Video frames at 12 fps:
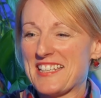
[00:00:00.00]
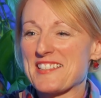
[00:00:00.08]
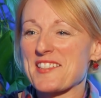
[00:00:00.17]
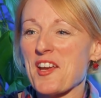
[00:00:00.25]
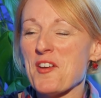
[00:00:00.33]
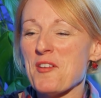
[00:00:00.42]

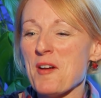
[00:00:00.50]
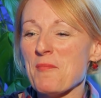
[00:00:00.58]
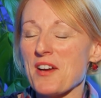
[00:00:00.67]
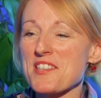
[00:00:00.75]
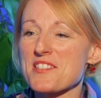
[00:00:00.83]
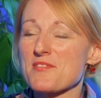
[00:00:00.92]
So
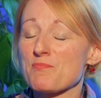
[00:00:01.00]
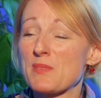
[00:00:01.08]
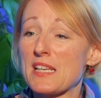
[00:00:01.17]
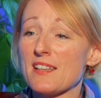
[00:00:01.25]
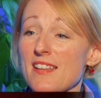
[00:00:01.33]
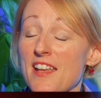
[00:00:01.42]
I've
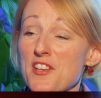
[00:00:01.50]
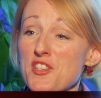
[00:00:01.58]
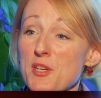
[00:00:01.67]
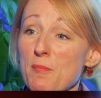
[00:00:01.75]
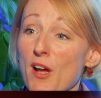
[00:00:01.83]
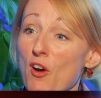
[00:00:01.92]
been in
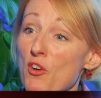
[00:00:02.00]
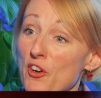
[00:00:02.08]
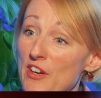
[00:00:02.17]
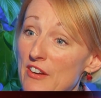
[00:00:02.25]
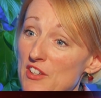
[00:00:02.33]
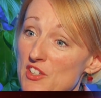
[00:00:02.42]
energy my whole
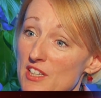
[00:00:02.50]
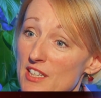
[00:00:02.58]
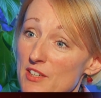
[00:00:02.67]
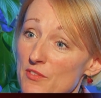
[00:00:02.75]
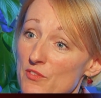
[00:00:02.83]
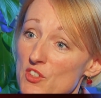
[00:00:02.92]
career
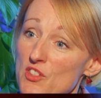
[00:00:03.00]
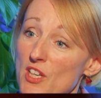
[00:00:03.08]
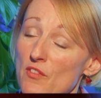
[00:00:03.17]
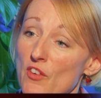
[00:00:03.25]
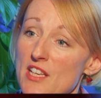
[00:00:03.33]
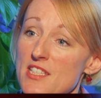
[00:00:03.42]
actually, just
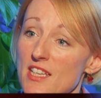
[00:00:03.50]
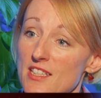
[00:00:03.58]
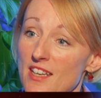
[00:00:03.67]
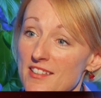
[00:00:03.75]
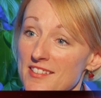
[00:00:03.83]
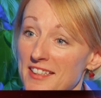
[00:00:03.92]
over 18
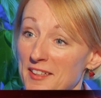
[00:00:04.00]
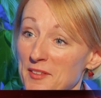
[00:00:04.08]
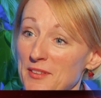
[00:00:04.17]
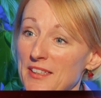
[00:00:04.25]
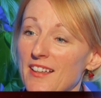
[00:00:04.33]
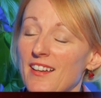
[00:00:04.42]
years
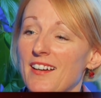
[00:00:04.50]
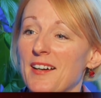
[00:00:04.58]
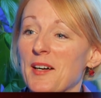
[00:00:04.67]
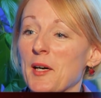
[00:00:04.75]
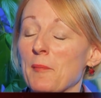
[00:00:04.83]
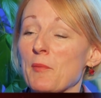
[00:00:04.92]
now.
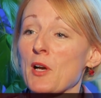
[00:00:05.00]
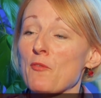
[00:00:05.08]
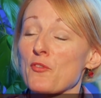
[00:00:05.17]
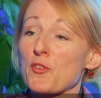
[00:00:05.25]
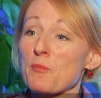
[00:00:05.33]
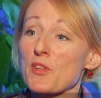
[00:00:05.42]
Come
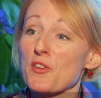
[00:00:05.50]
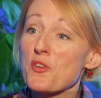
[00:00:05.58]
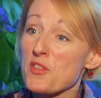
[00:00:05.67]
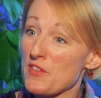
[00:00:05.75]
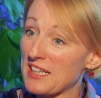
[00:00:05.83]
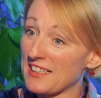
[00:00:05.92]
from the
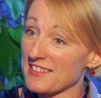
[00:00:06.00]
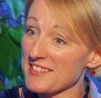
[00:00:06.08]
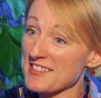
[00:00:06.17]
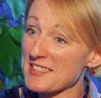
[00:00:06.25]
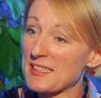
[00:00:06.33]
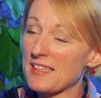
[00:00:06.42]
north of England,